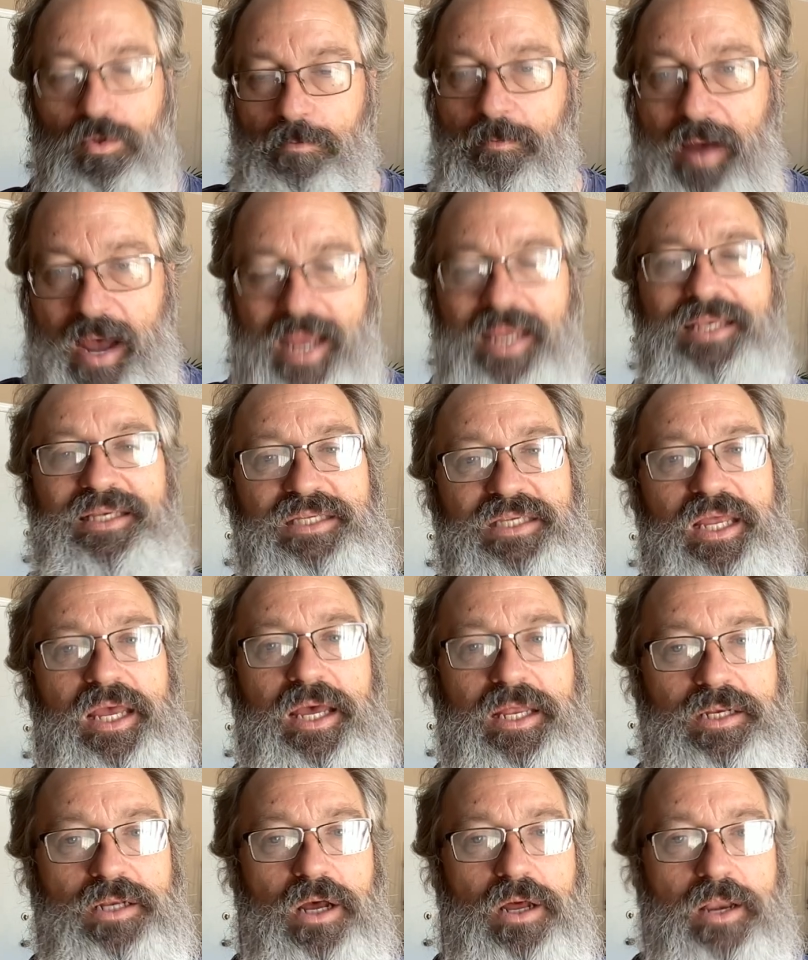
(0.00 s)

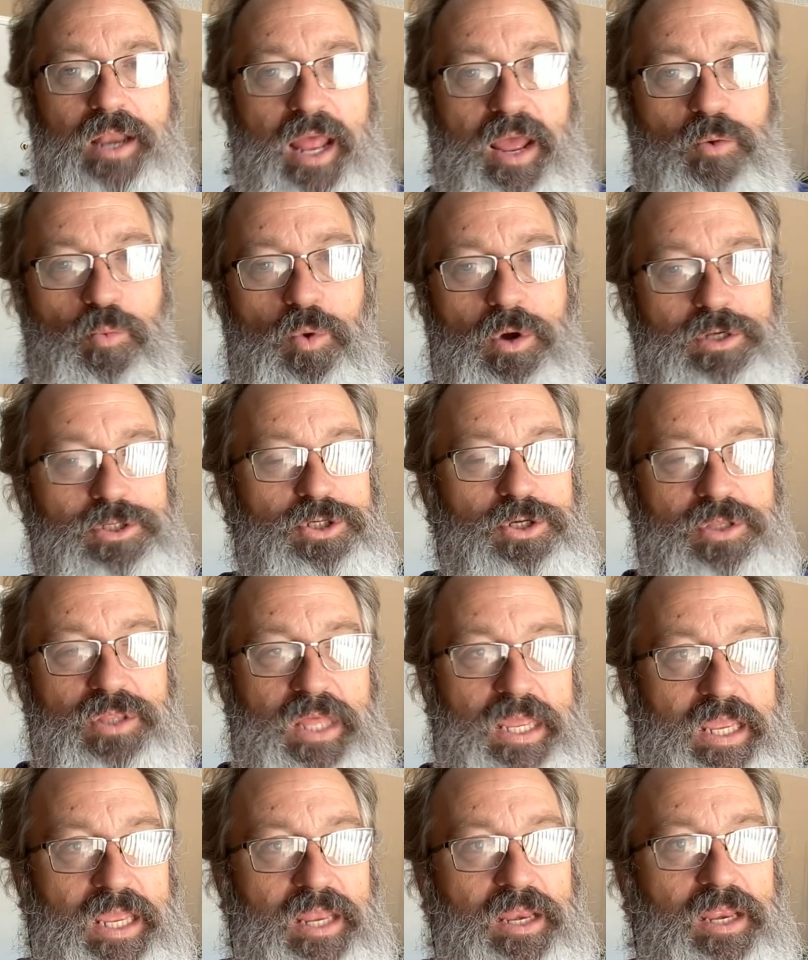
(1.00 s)
mindset on how, what you're
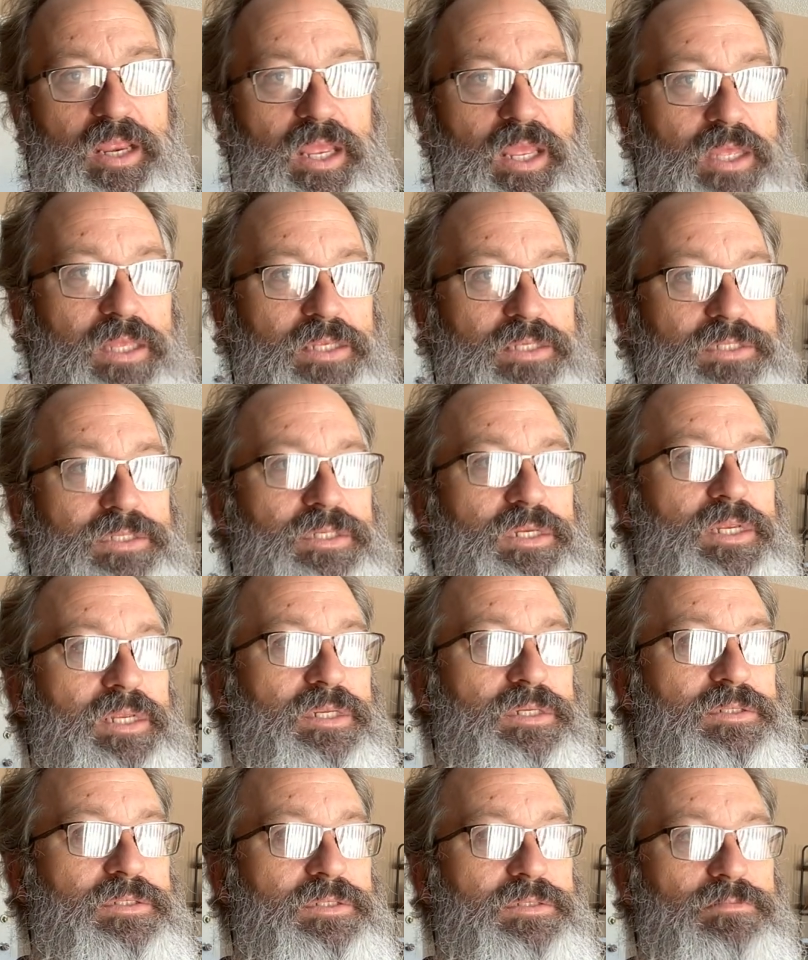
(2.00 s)
thinking is
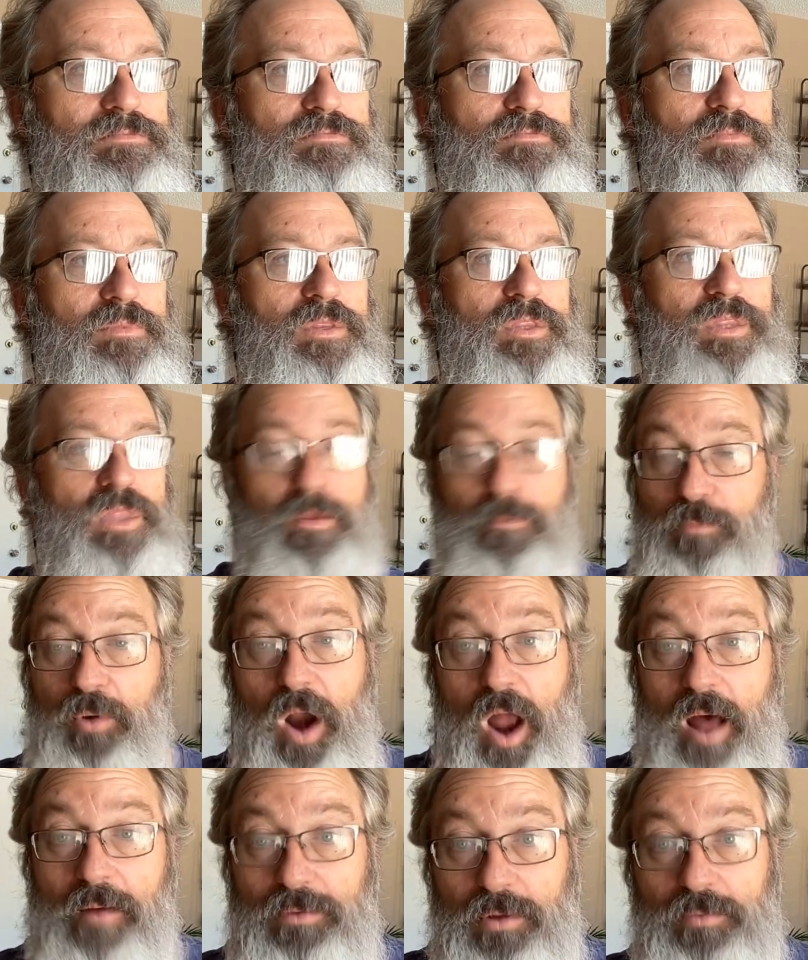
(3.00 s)
is the
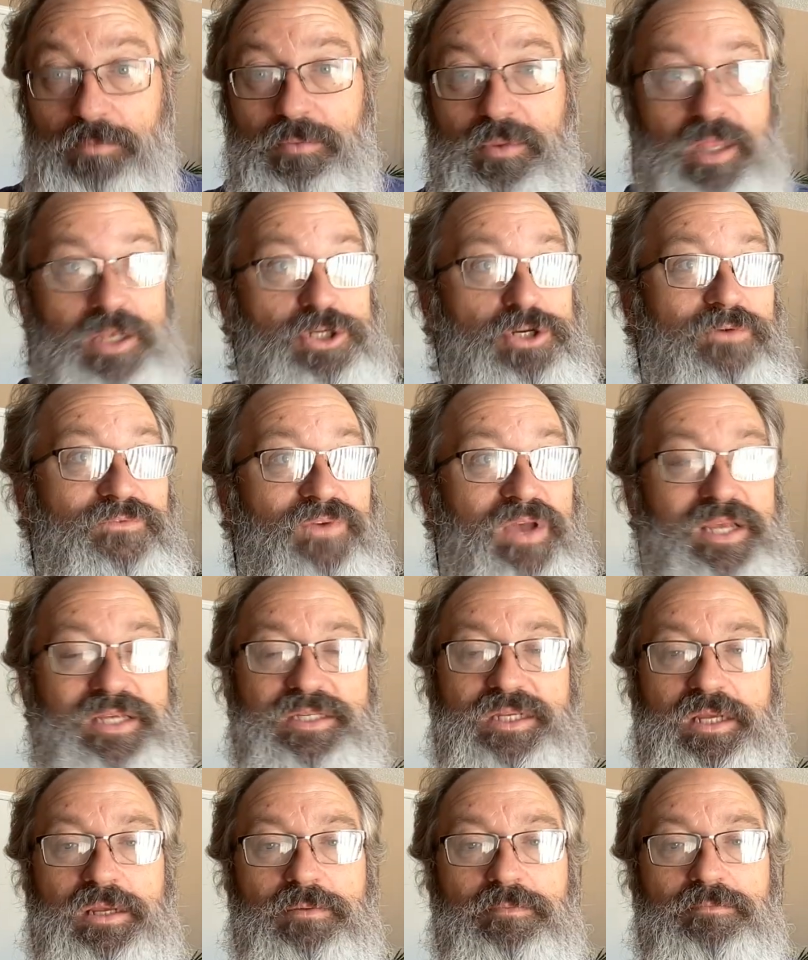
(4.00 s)
problem that you're
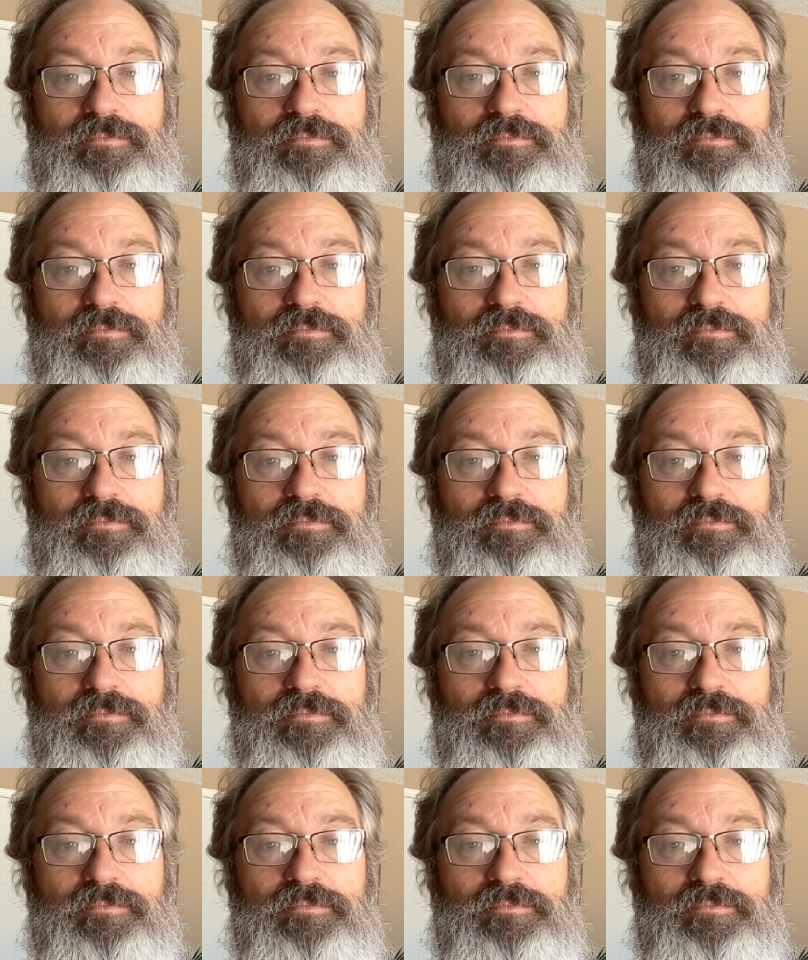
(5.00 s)
facing.